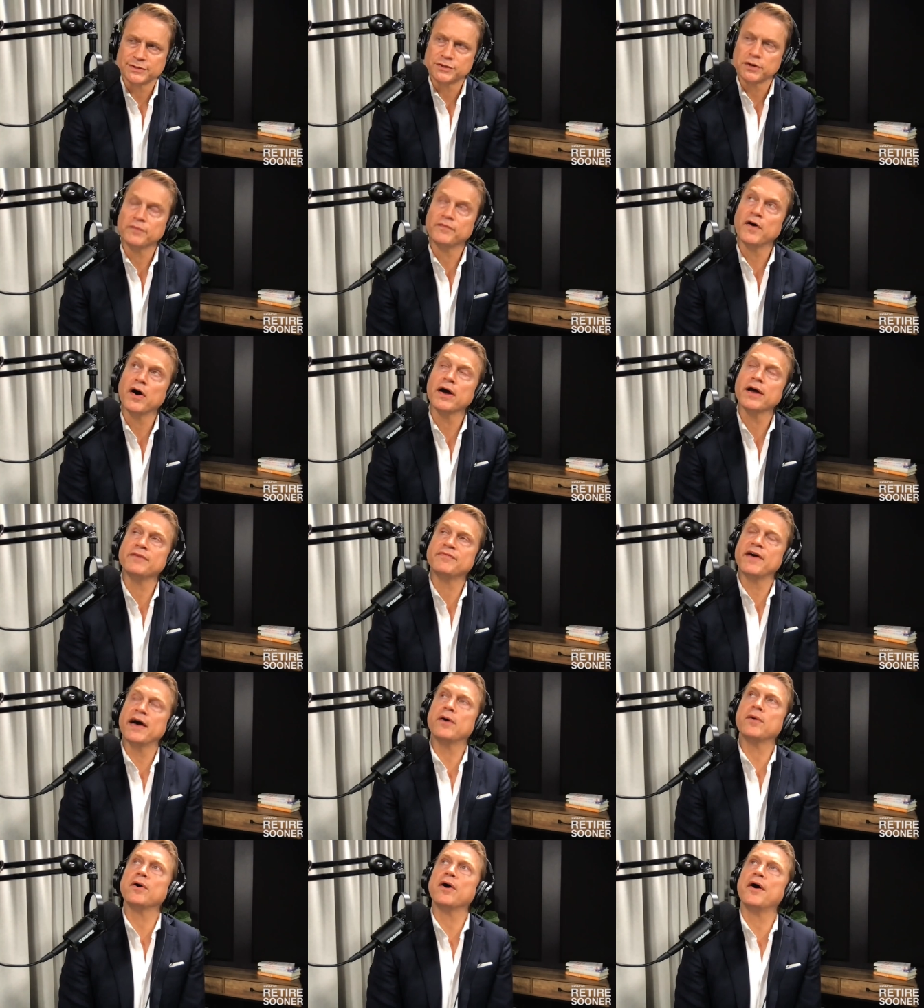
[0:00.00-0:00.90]
So if our, if
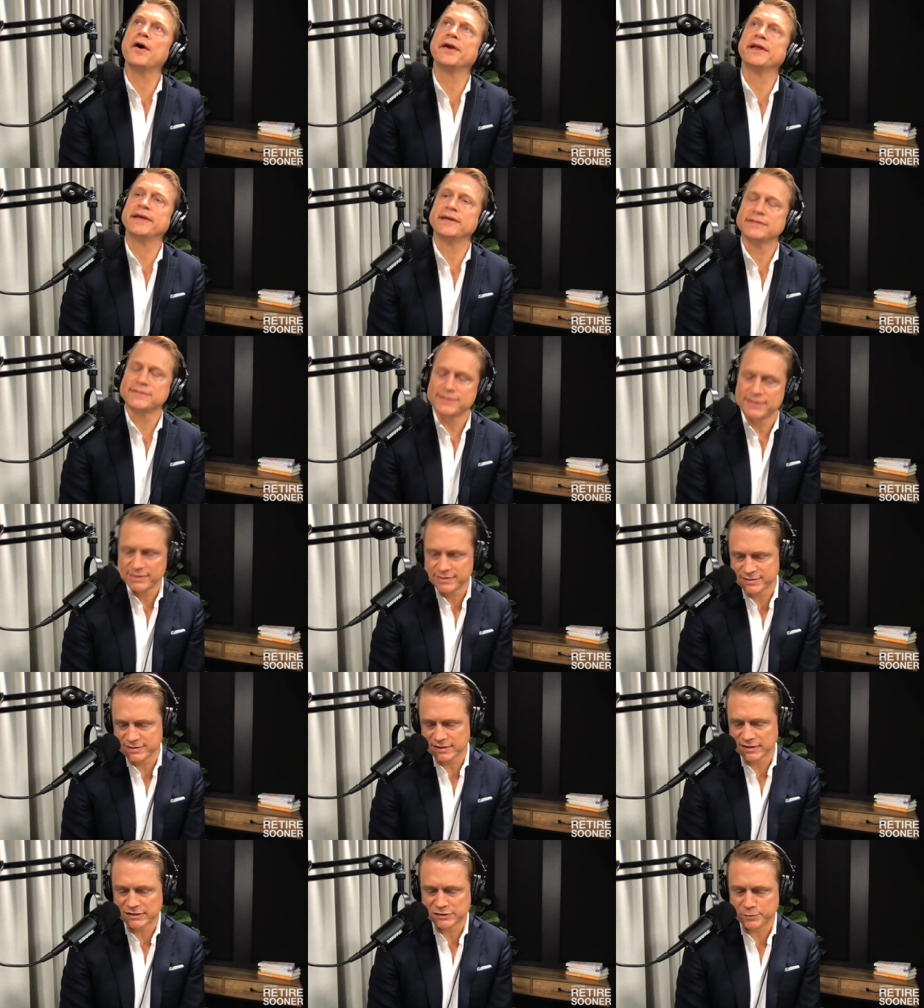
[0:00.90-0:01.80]
our audience
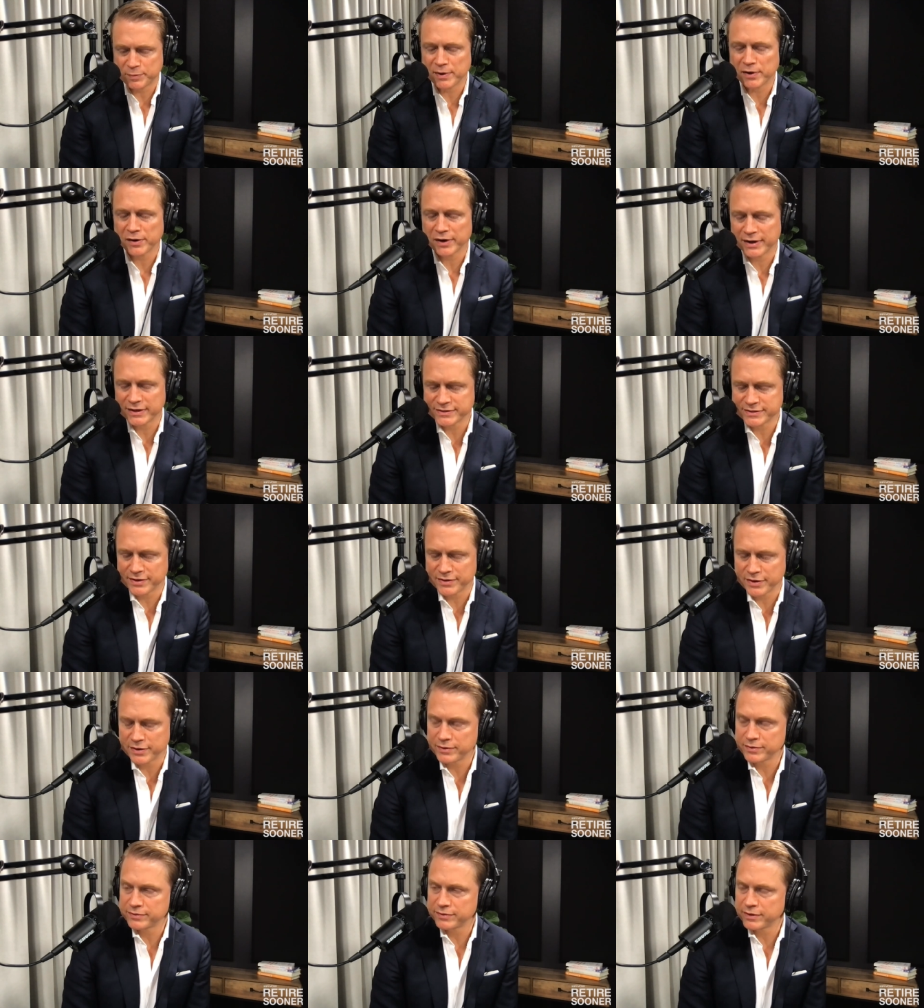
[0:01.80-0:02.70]
is experiencing
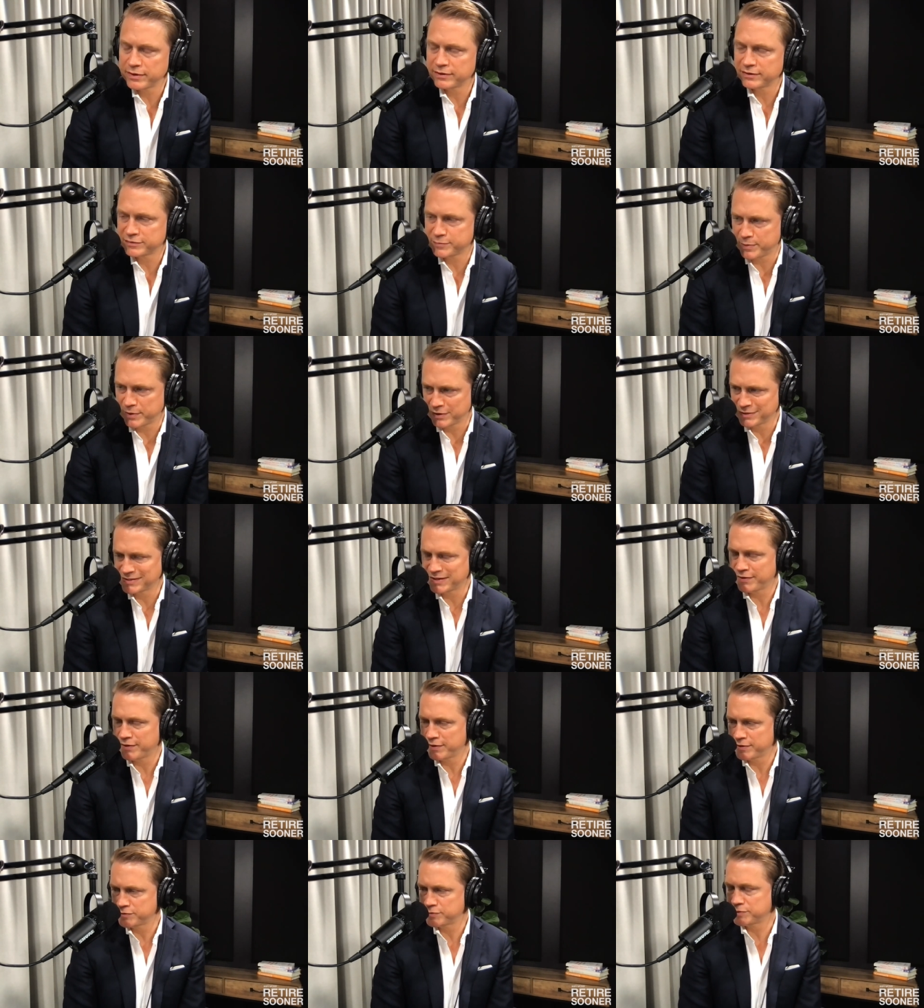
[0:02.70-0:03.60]
the,
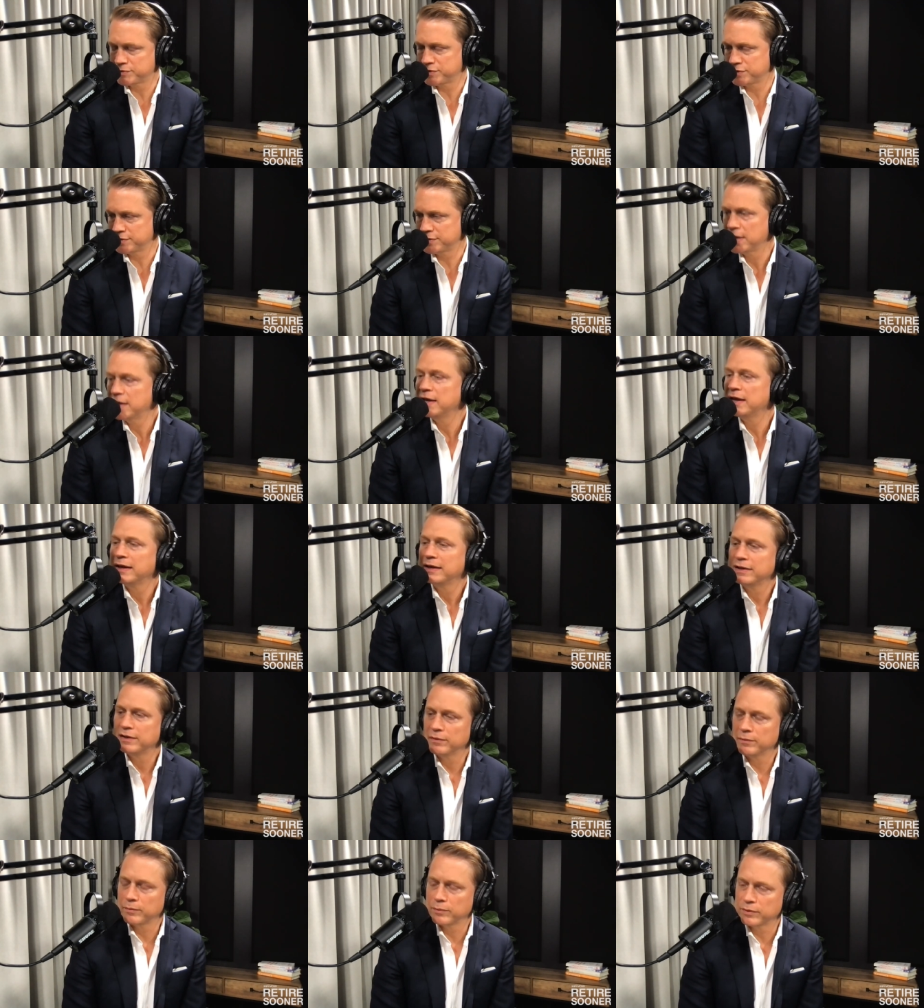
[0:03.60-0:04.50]
experiencing those, which is
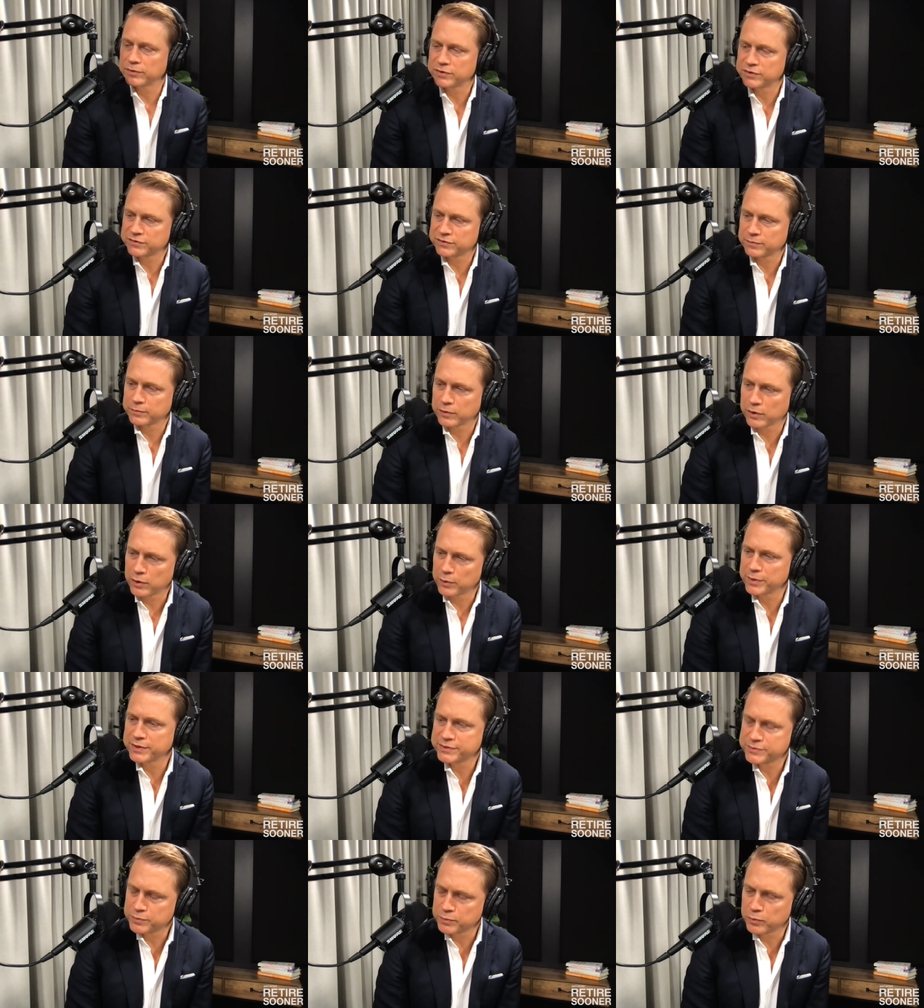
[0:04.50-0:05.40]
we're just we're
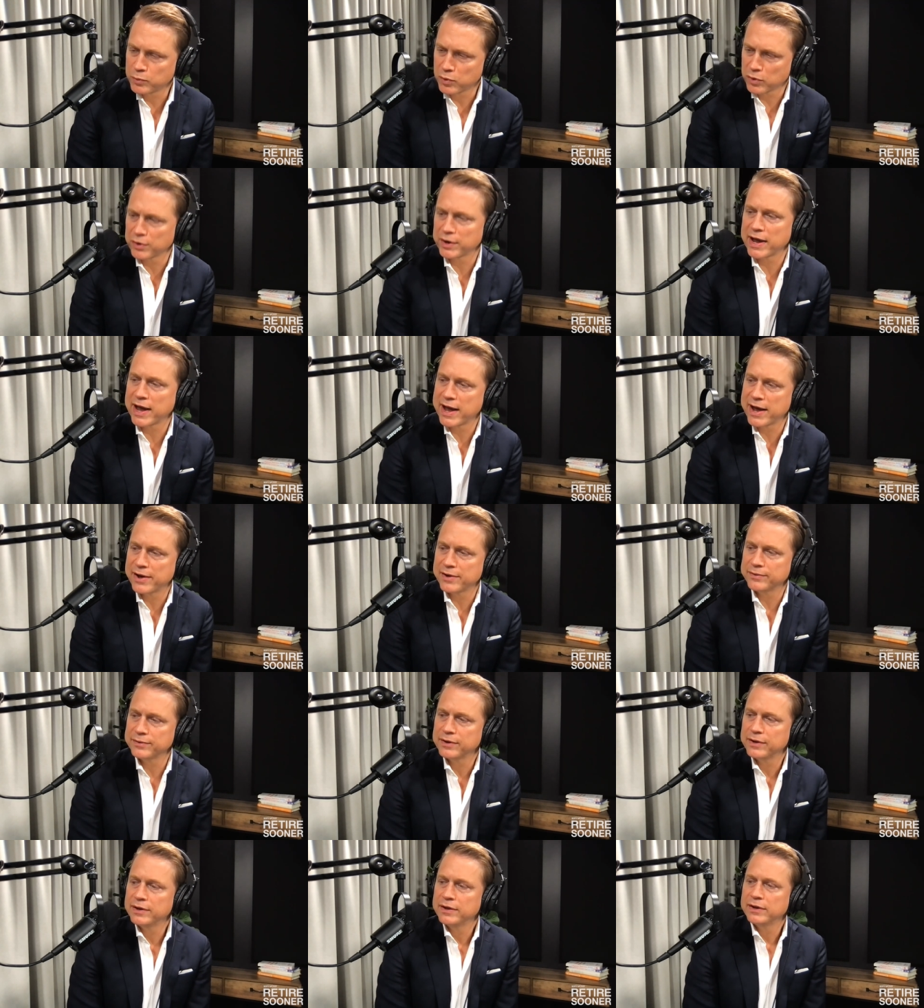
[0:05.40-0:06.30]
always worn
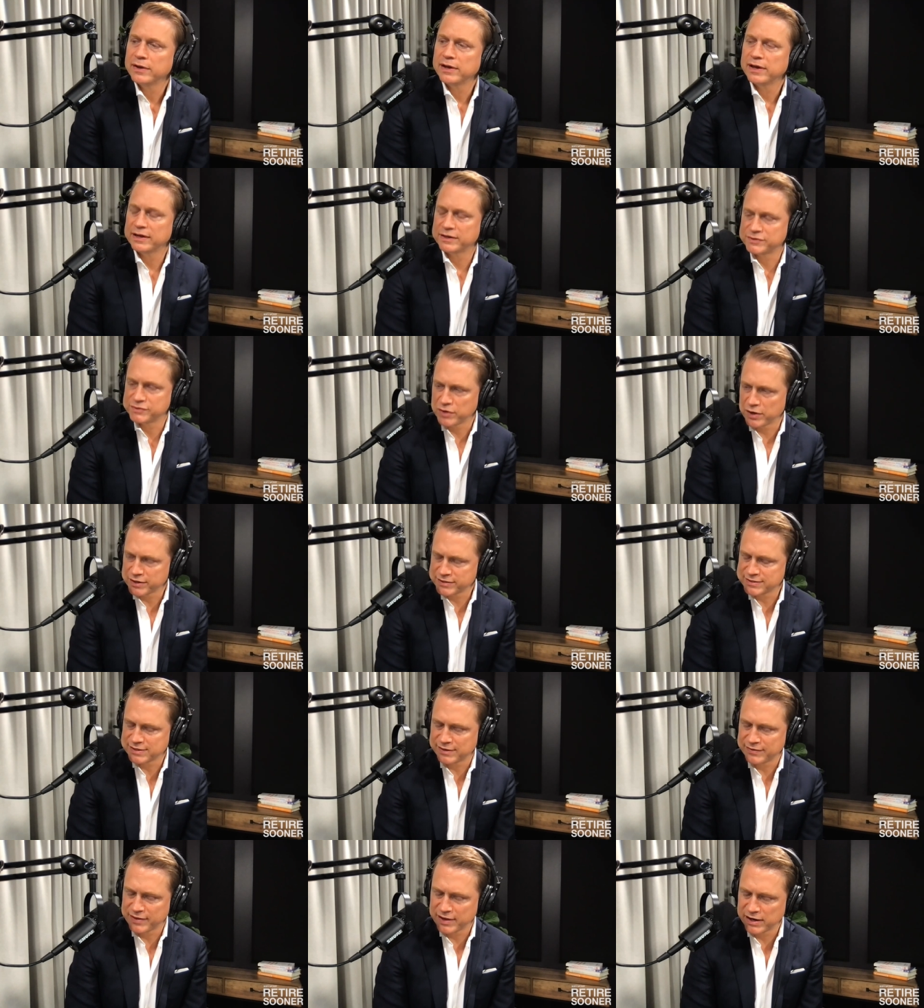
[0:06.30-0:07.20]
out,
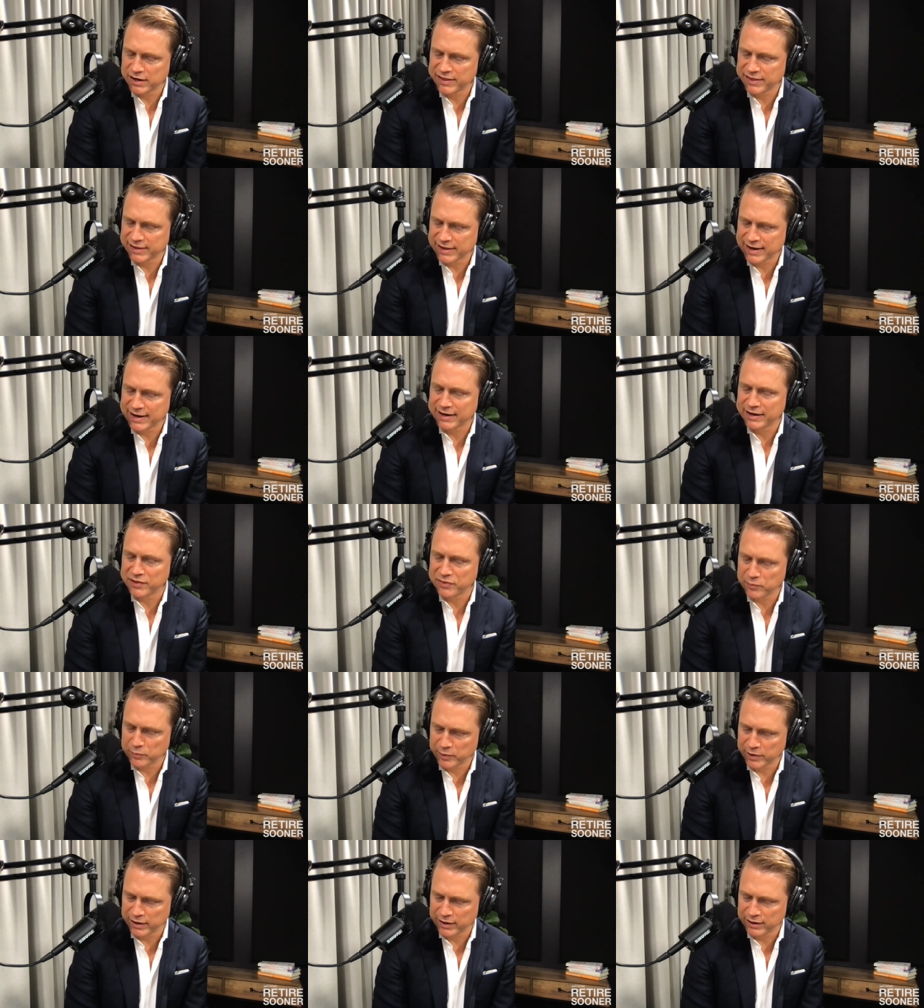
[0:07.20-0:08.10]
exhausted at the end of the day, end of
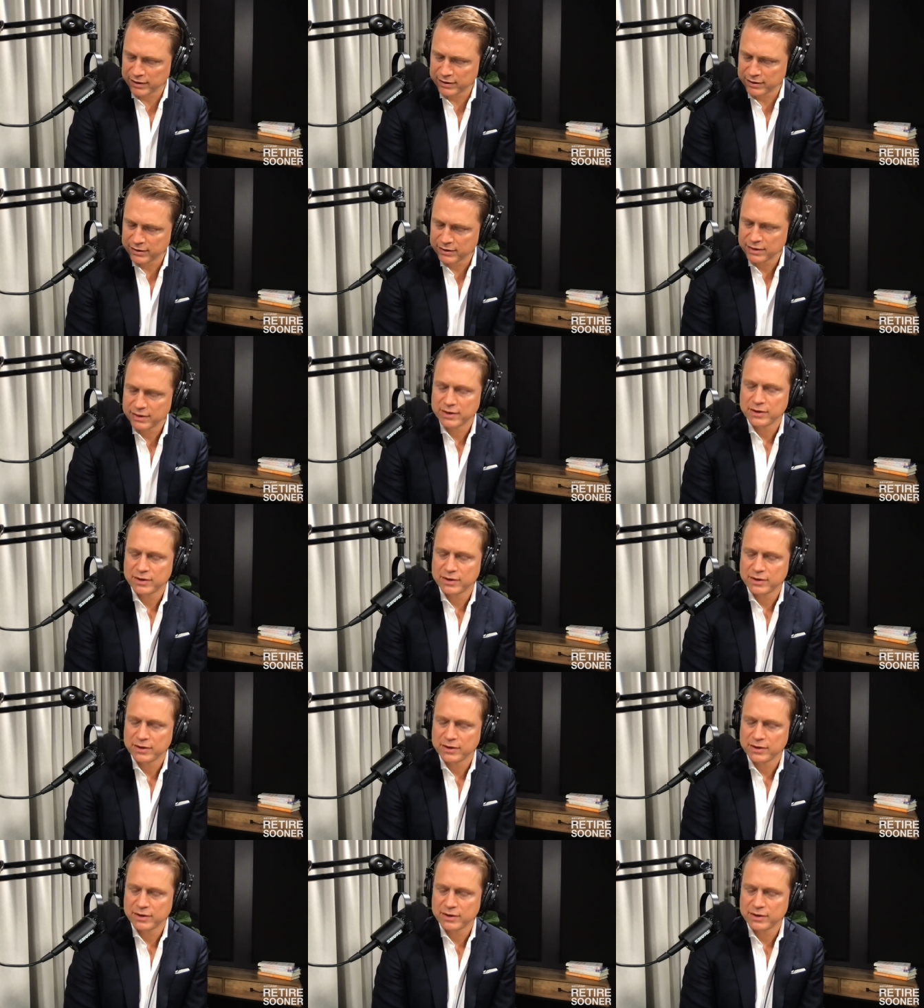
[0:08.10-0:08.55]
the week.